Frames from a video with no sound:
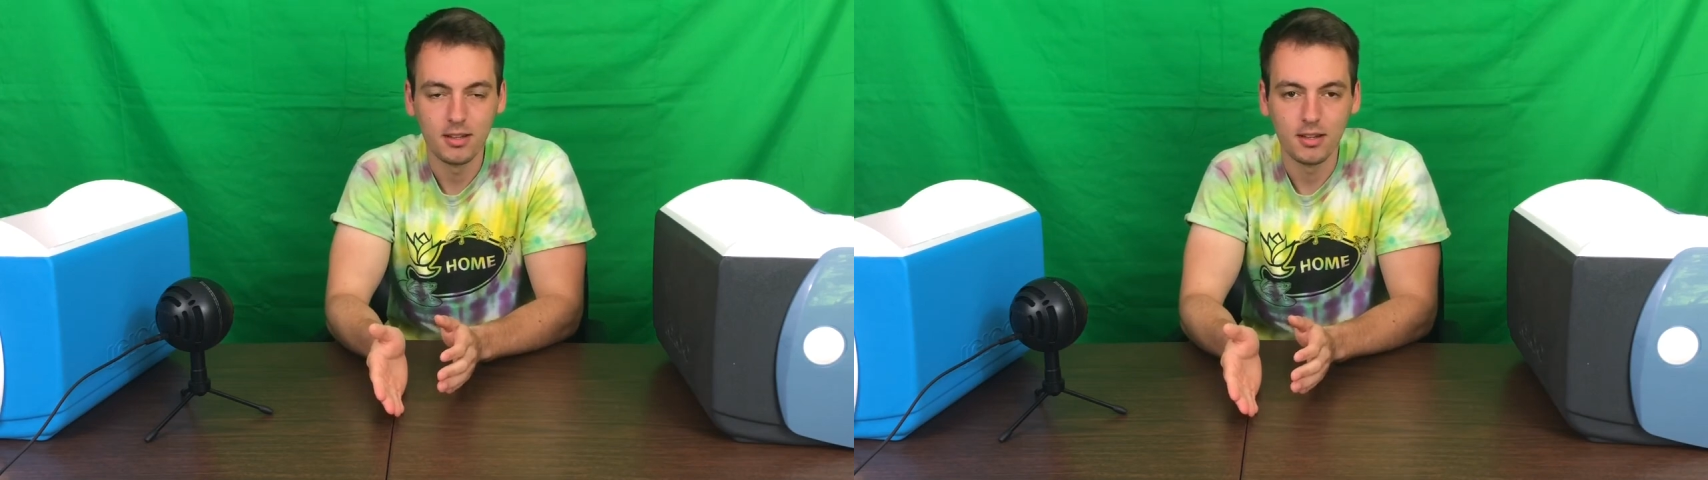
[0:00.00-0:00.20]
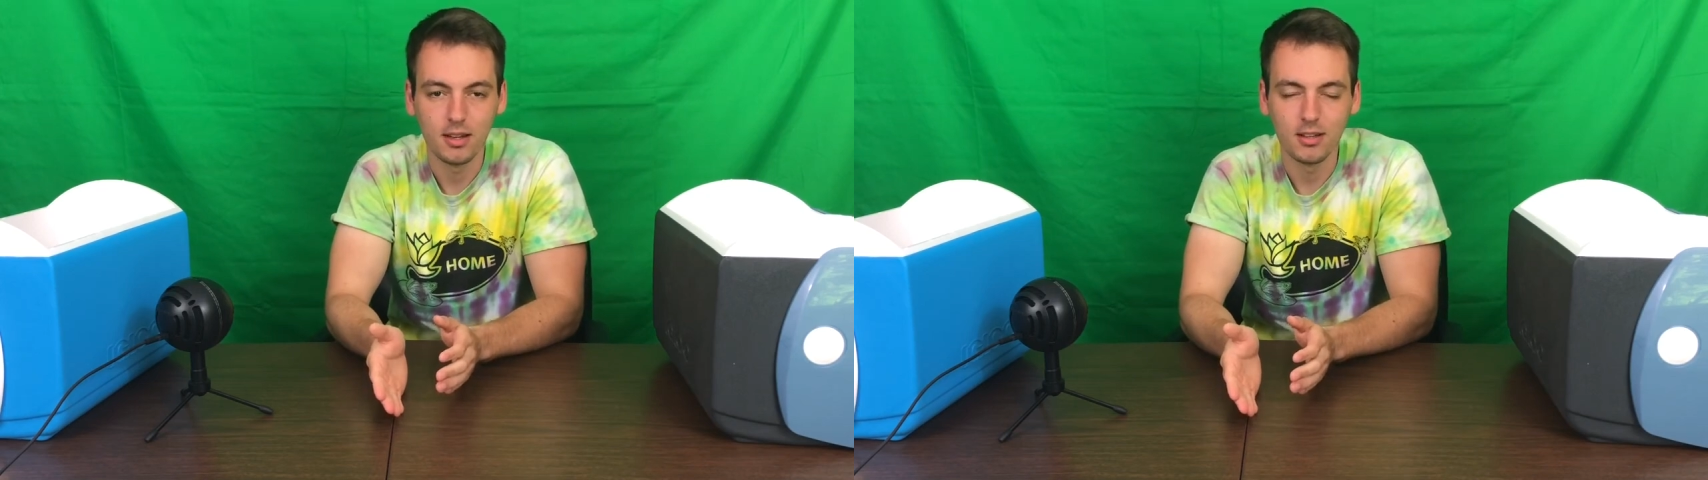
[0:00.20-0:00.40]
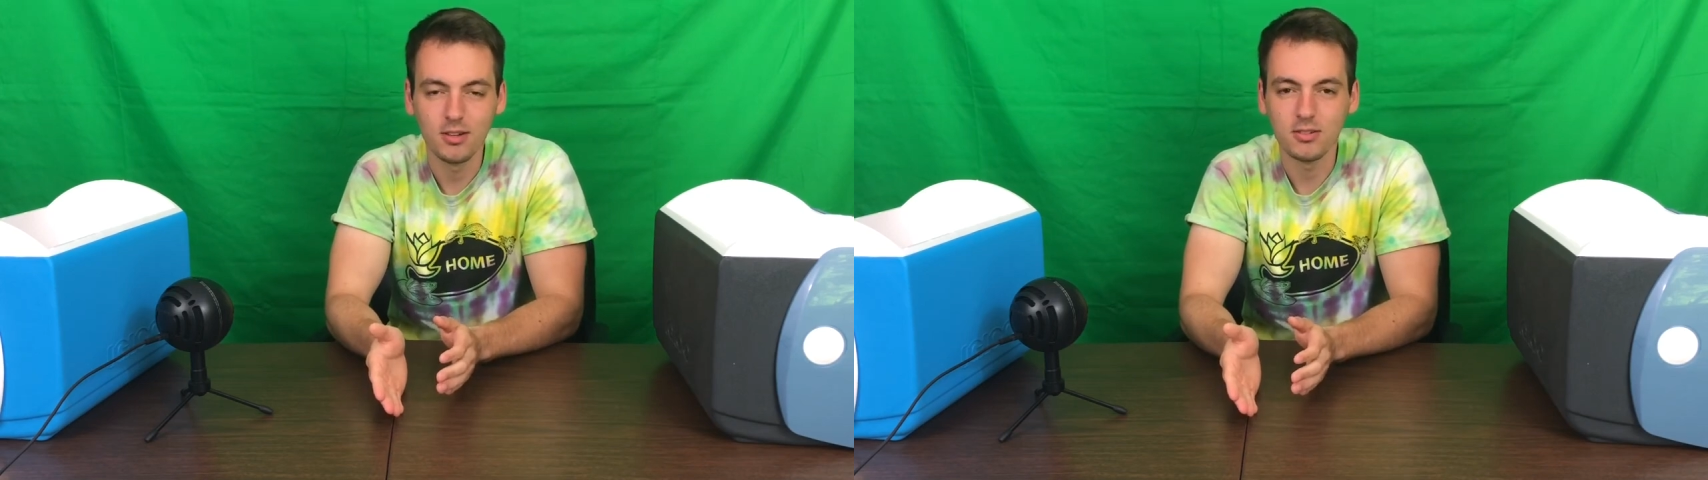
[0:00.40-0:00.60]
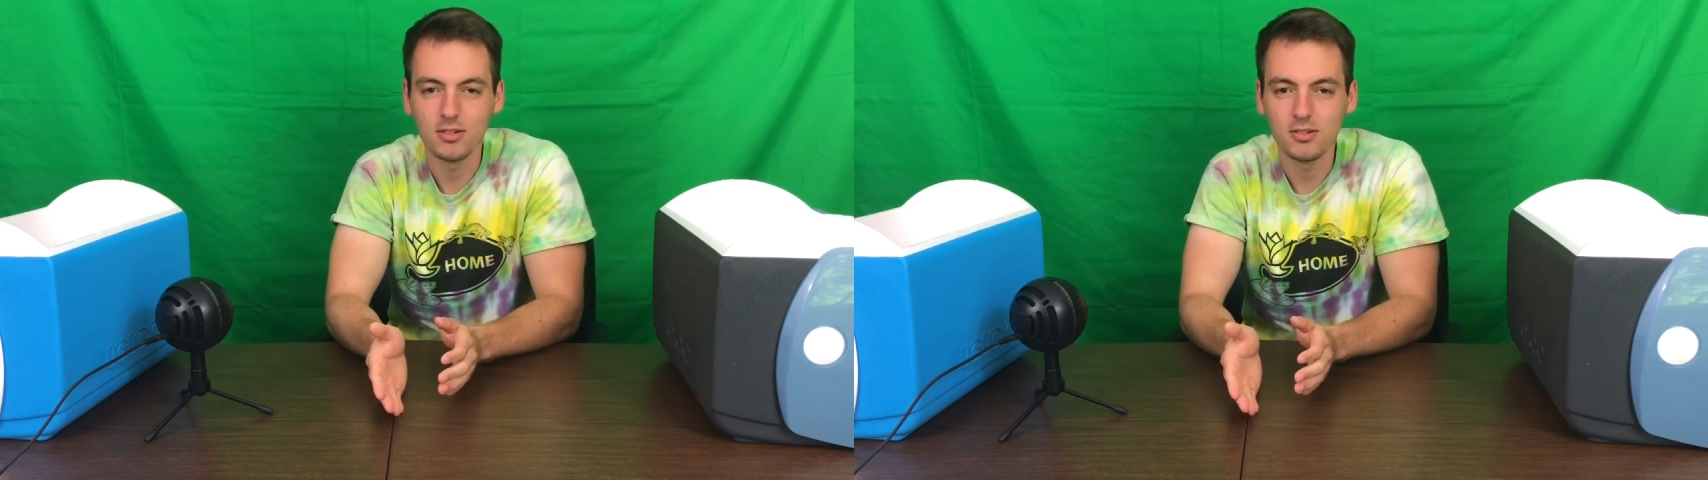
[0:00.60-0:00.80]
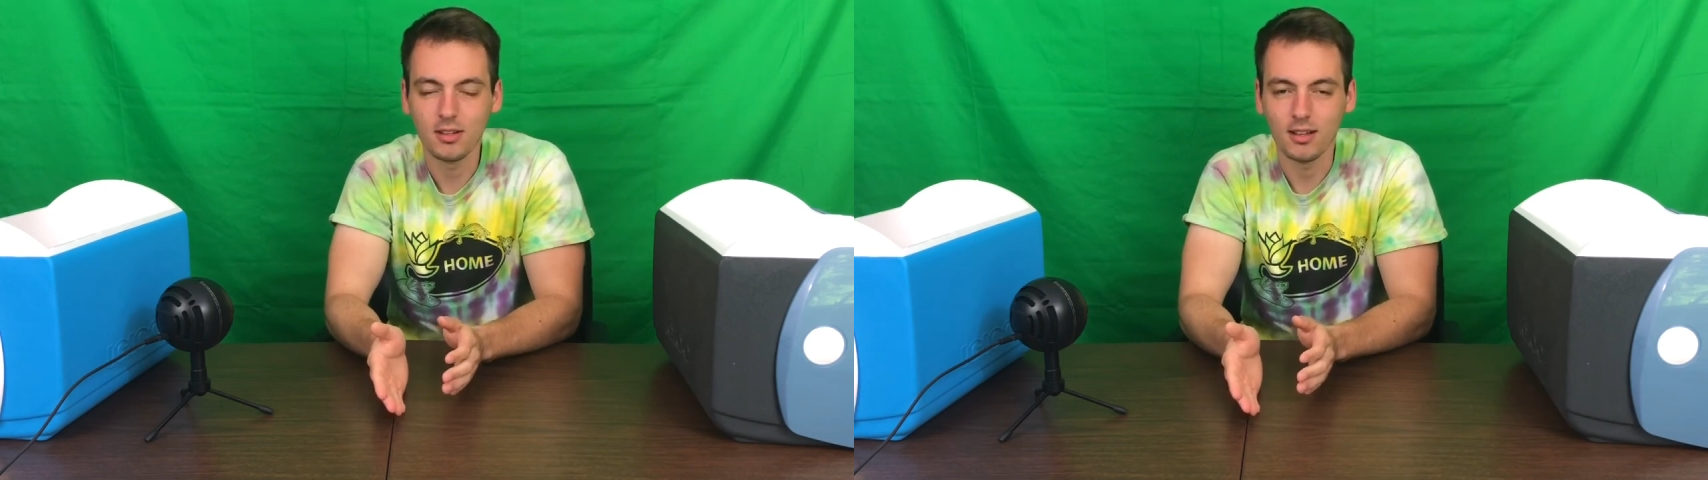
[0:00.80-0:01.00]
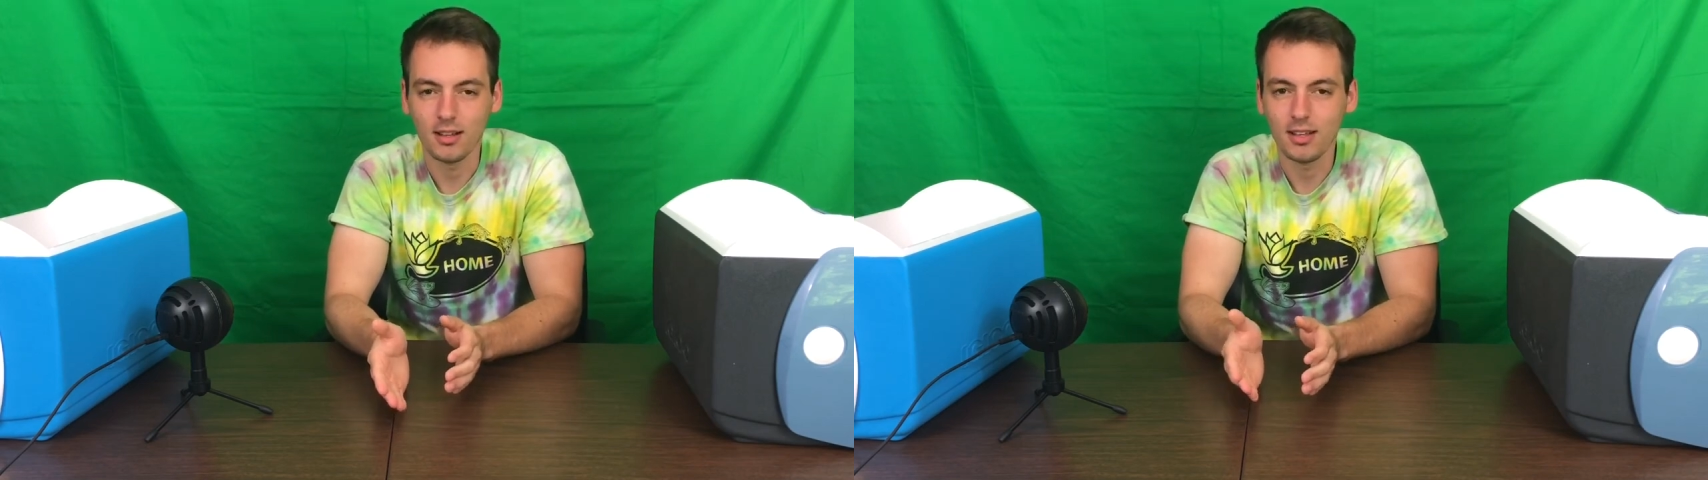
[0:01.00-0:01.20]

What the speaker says: and those are usually like